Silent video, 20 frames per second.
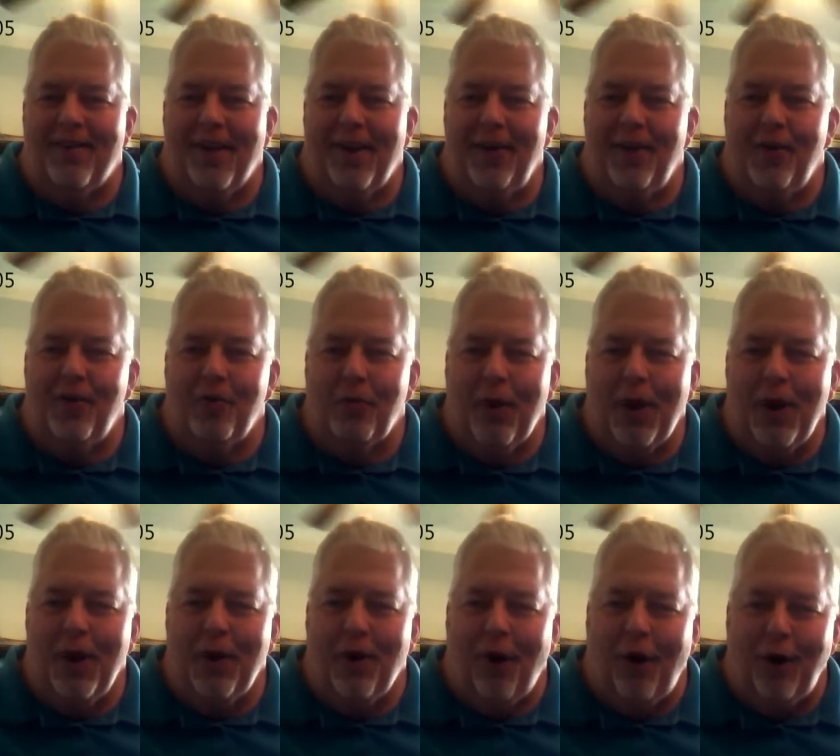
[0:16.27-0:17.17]
I just read
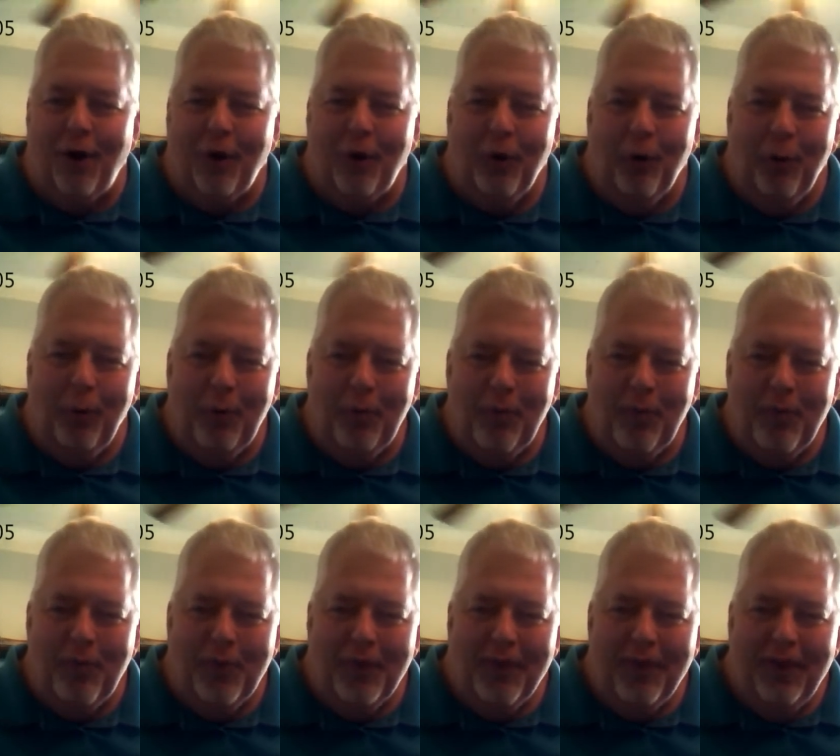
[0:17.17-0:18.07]
an article
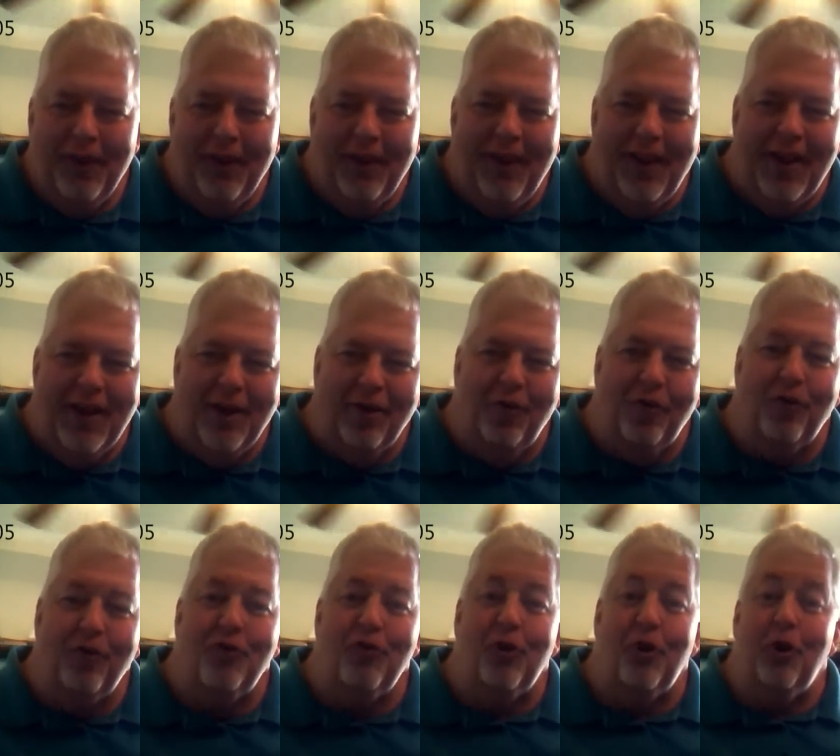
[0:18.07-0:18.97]
and it
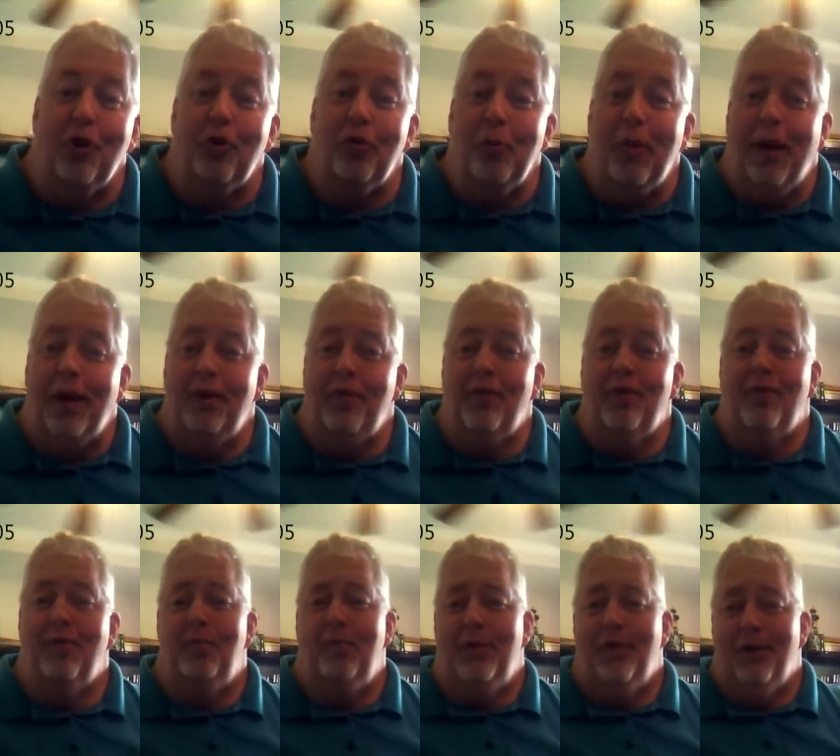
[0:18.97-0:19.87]
stirred my
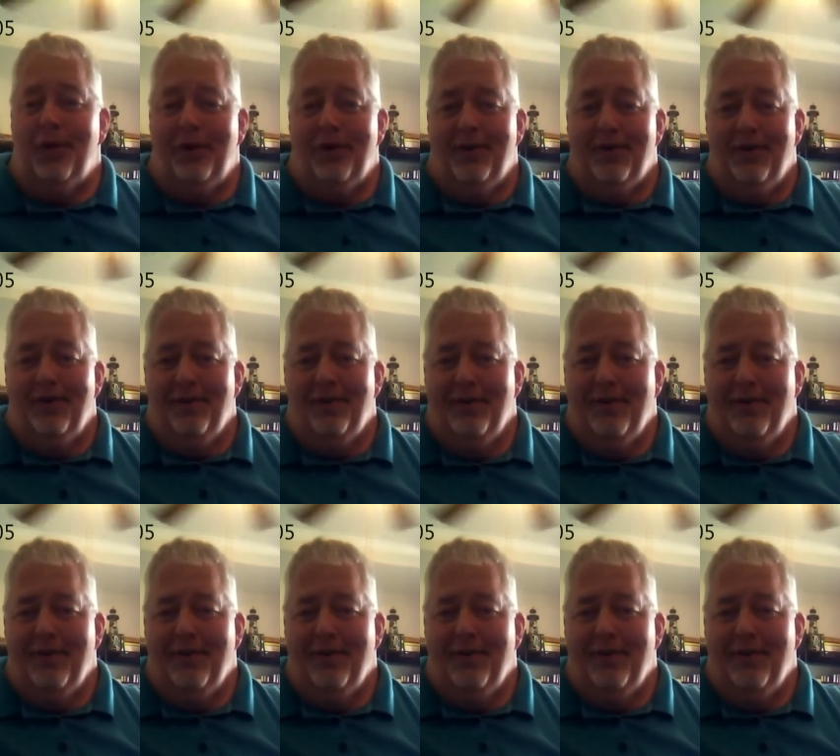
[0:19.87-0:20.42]
spirit.